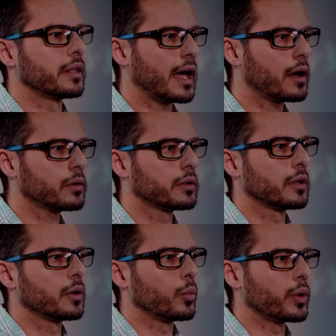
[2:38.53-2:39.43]
Now,
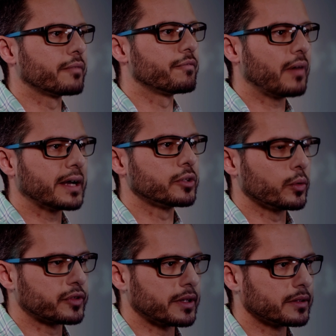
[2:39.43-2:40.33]
we can find
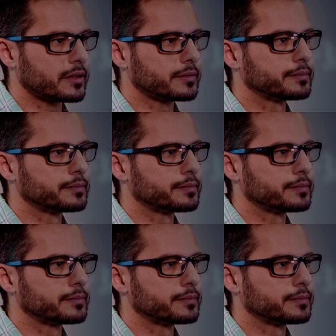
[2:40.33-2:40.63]
those cells.